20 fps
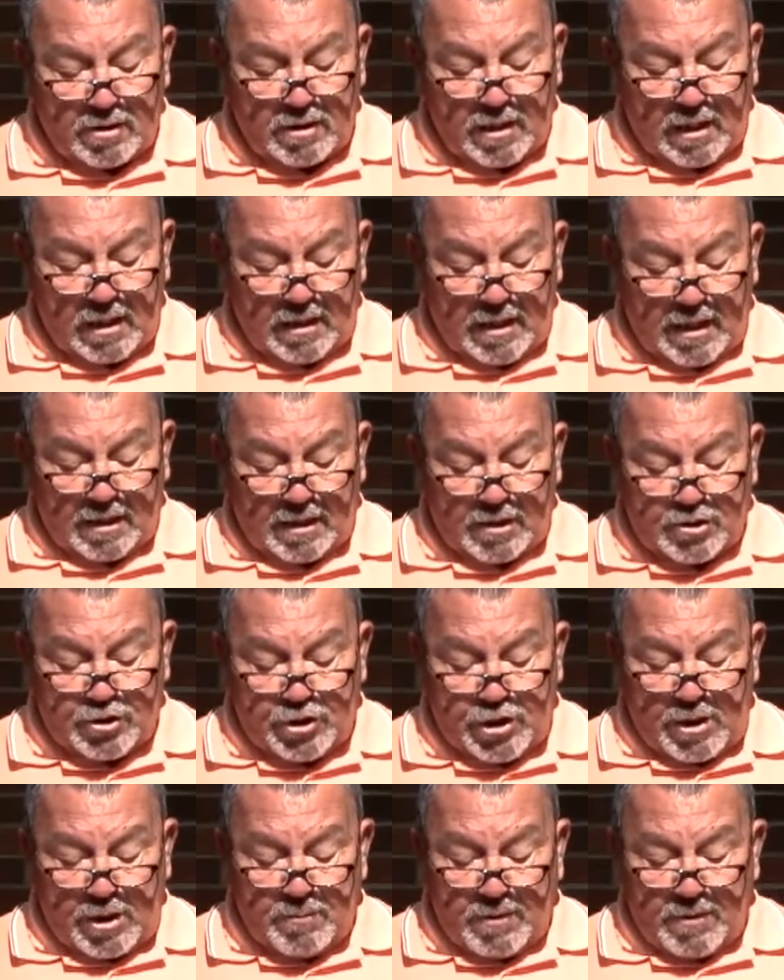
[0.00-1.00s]
and like a
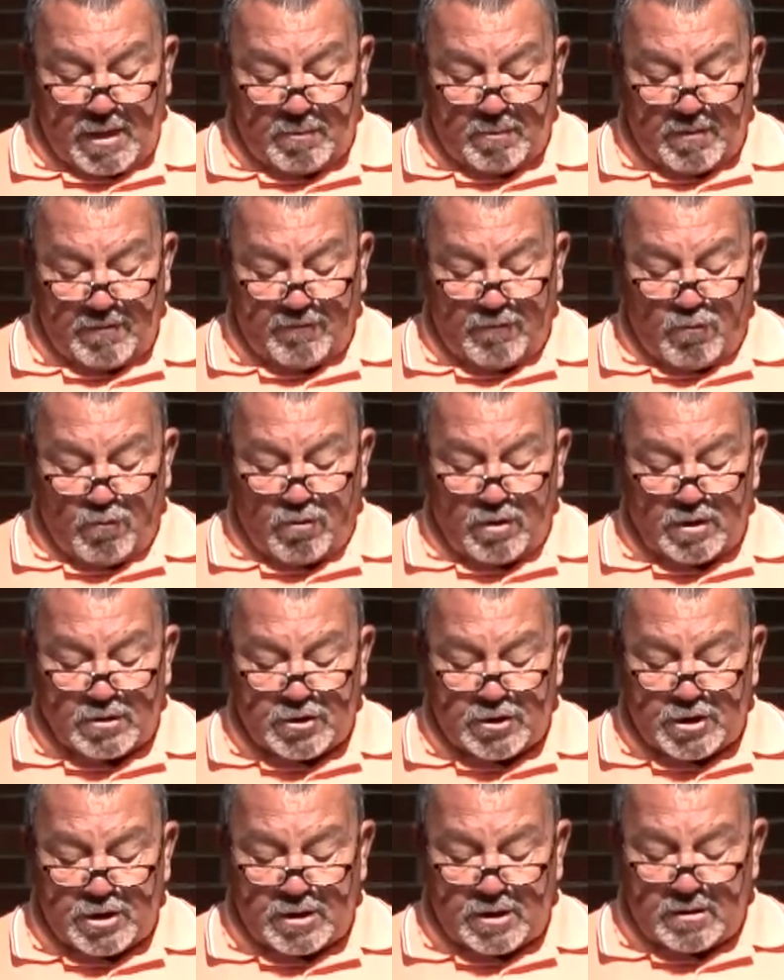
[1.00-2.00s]
sheep that before
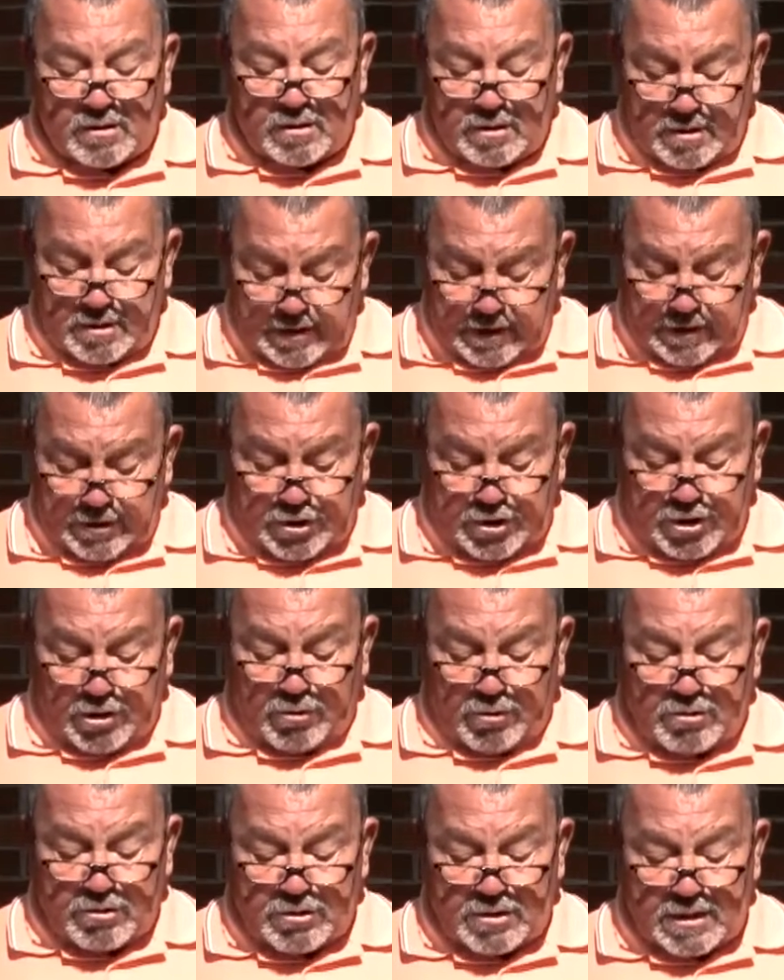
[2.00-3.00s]
its
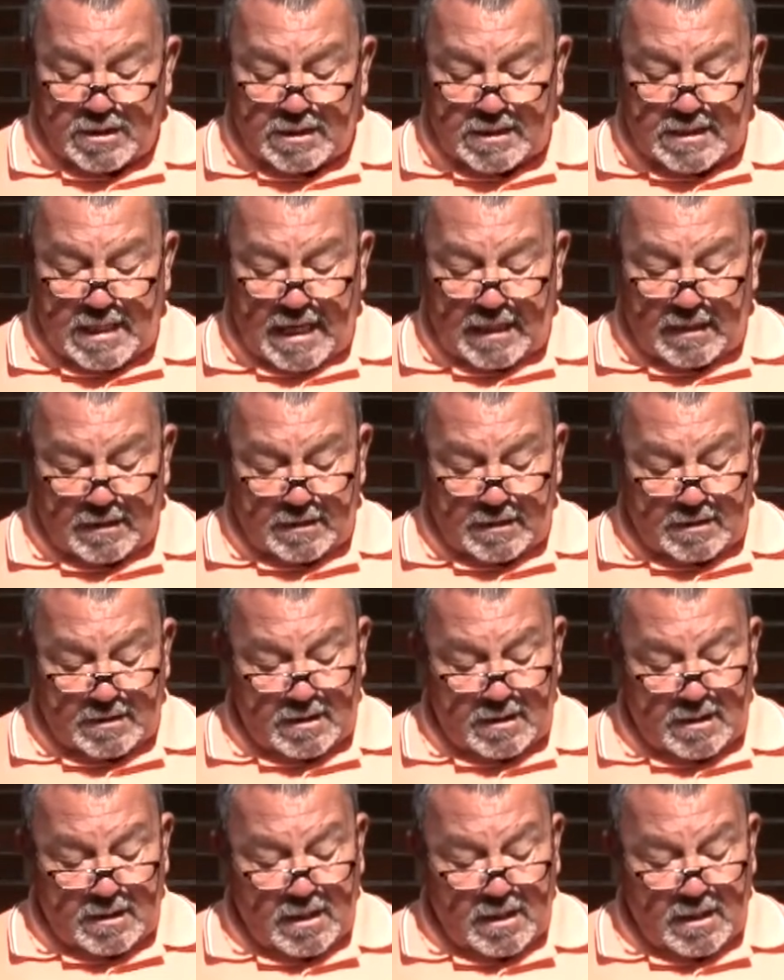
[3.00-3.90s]
shearers is silent,